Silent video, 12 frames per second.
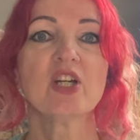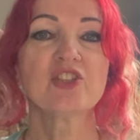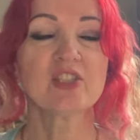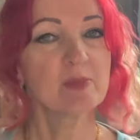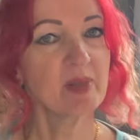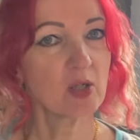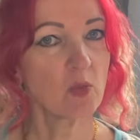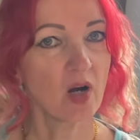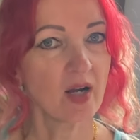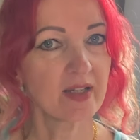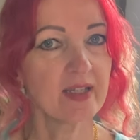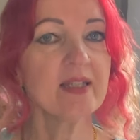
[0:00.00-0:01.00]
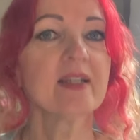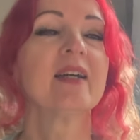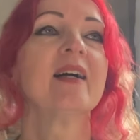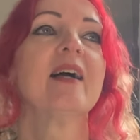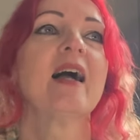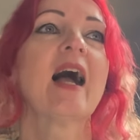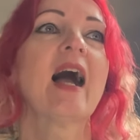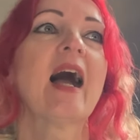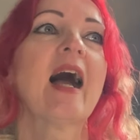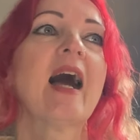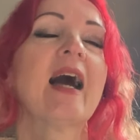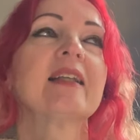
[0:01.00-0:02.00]
She's a bit quirky,
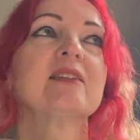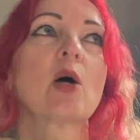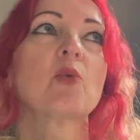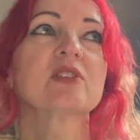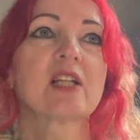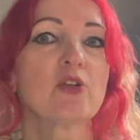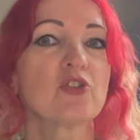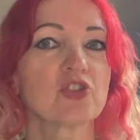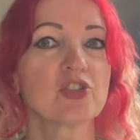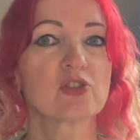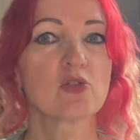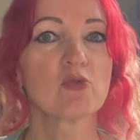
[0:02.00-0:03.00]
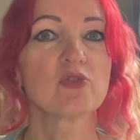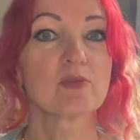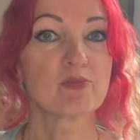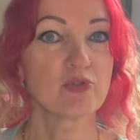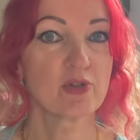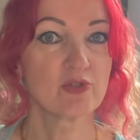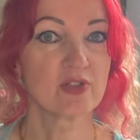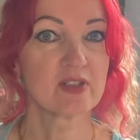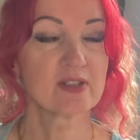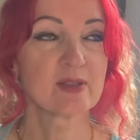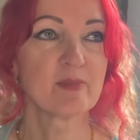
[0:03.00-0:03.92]
and I will tell you that she's called Prudence,